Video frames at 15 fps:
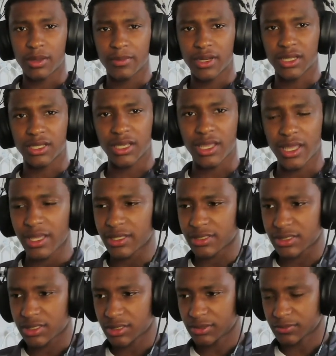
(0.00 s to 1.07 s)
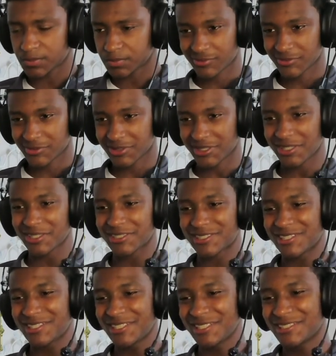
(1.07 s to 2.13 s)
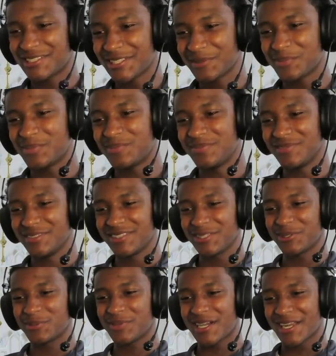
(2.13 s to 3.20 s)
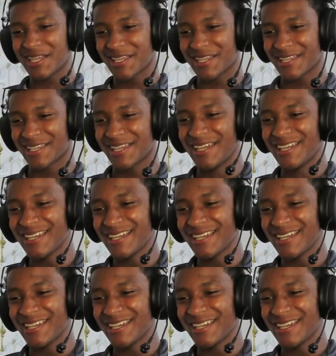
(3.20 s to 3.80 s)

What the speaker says: coming out the gates. Look at DDG, little body.